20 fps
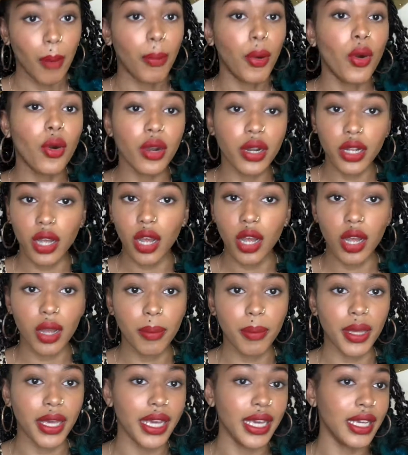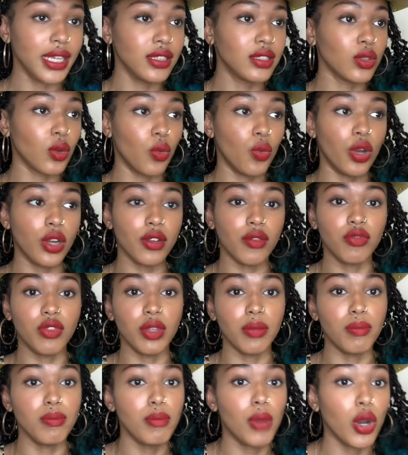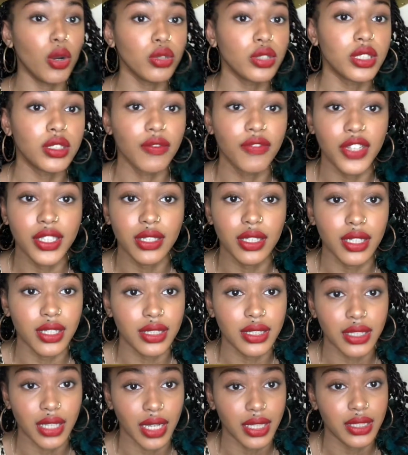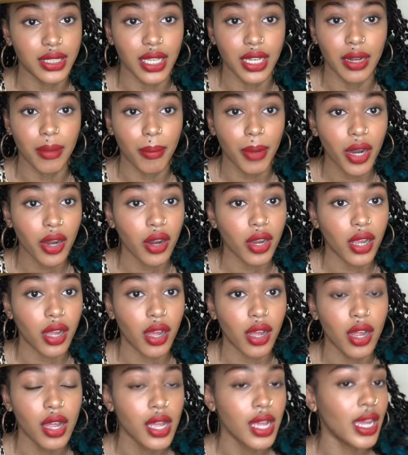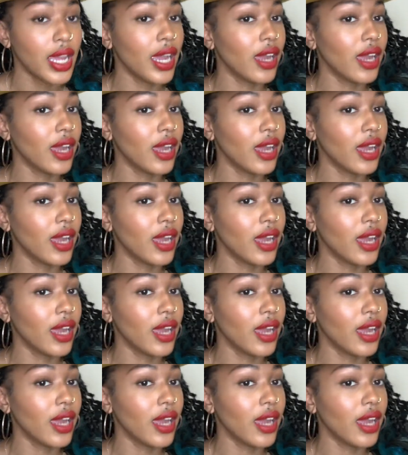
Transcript: Pornhub is one of the most visited sites in America